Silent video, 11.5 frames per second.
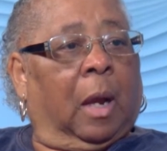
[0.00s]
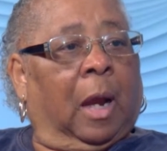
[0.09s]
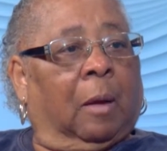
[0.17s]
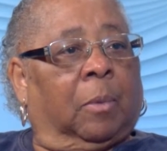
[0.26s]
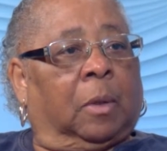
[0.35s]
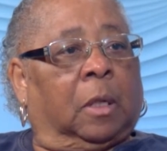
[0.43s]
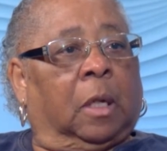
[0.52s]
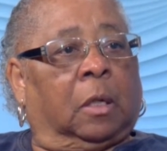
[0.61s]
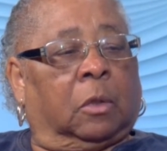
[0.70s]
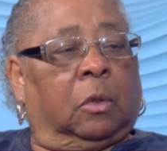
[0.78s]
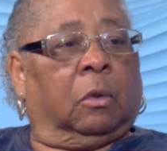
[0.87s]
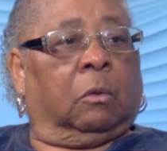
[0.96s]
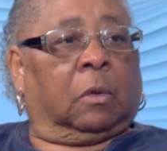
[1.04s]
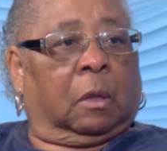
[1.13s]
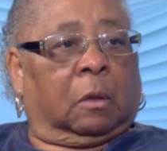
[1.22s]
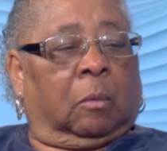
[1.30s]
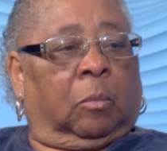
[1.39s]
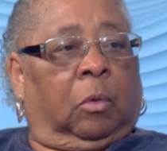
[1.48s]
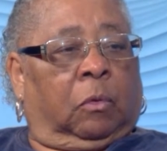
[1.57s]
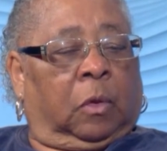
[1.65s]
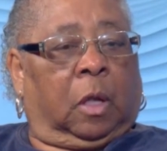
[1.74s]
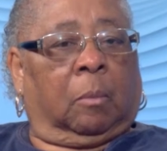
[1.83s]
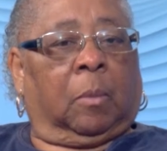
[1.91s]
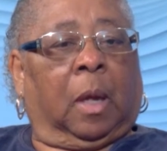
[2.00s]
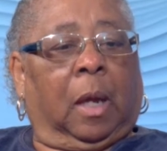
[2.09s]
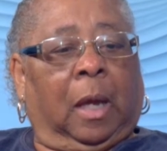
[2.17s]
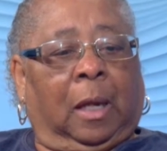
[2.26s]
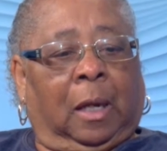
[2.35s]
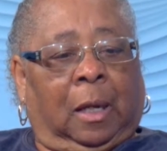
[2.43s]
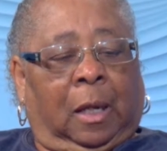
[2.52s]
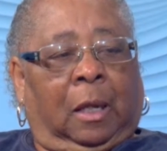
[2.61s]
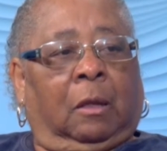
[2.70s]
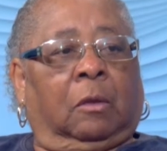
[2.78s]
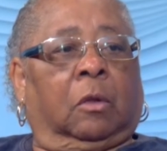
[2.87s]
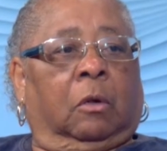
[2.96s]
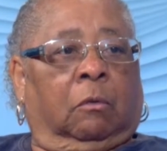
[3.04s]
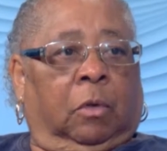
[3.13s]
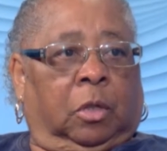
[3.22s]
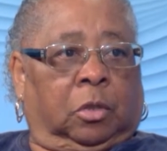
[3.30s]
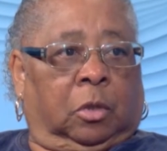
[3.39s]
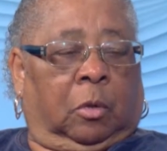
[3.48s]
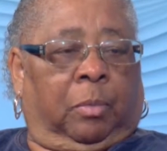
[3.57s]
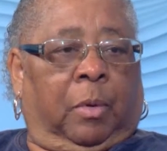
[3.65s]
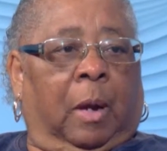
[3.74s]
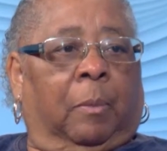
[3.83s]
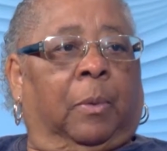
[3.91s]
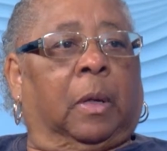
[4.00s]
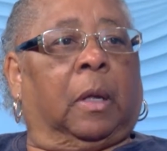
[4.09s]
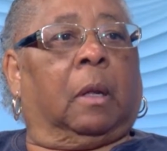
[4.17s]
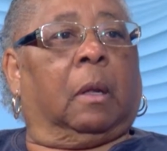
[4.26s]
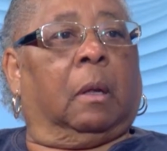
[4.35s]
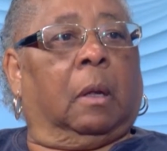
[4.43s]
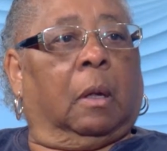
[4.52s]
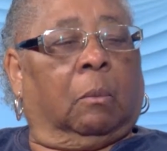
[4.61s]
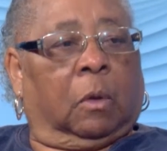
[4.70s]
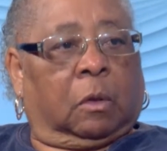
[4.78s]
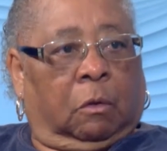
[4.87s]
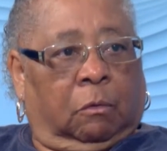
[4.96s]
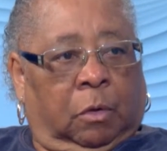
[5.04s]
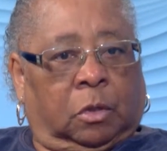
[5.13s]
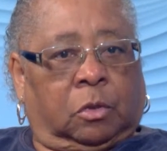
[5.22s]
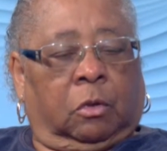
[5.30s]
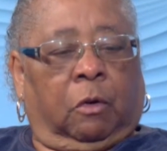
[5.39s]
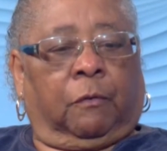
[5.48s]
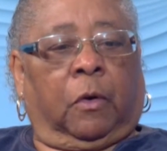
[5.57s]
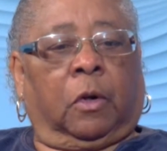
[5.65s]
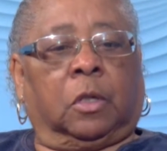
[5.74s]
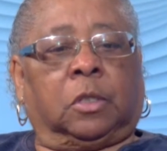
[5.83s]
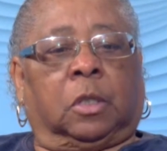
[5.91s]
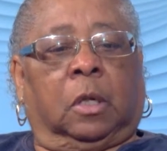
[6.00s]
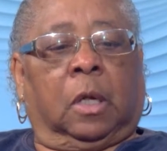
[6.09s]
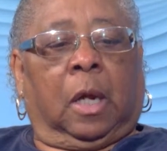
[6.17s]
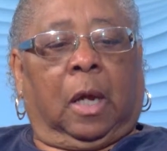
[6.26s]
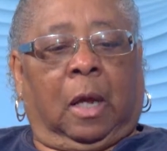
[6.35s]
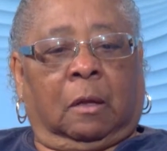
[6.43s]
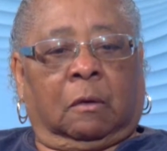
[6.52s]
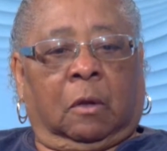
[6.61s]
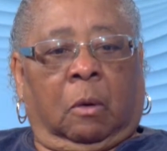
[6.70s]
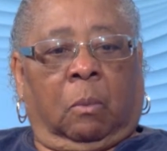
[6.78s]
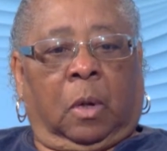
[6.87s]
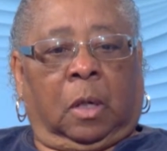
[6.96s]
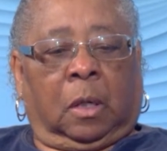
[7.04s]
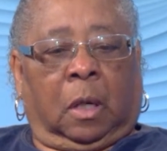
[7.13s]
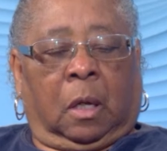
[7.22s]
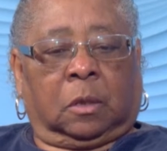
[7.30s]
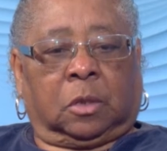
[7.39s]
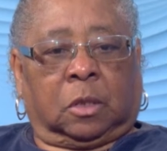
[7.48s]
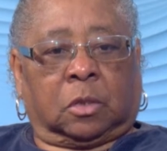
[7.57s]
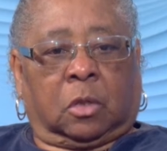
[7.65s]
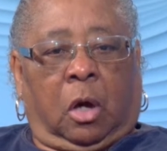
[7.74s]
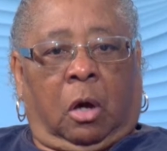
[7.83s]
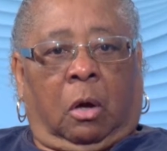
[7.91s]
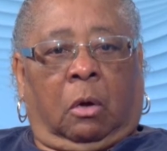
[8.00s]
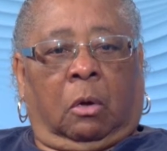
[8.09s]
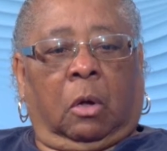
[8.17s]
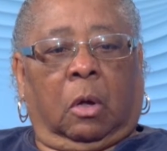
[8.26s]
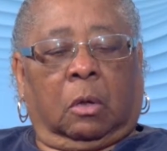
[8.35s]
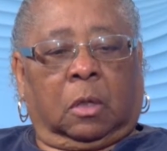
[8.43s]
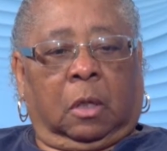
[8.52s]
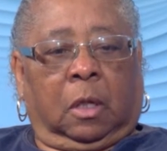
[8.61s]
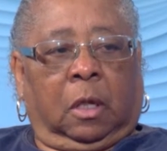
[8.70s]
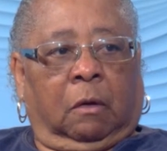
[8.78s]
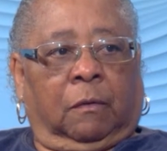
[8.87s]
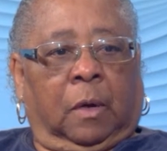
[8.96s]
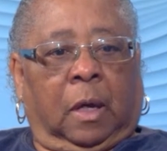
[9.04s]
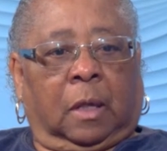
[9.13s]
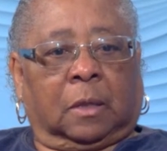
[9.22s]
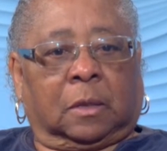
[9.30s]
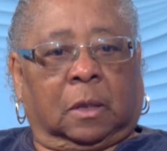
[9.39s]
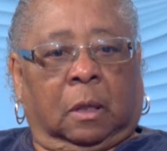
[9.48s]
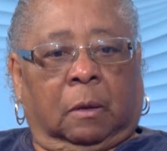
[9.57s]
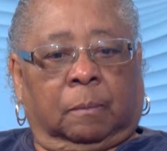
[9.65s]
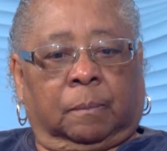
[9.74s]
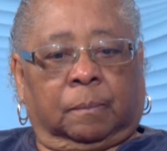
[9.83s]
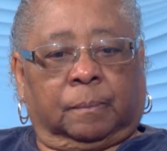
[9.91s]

Aberdeen to use as a museum. And it is an original property with original furniture. And someone just called to give us a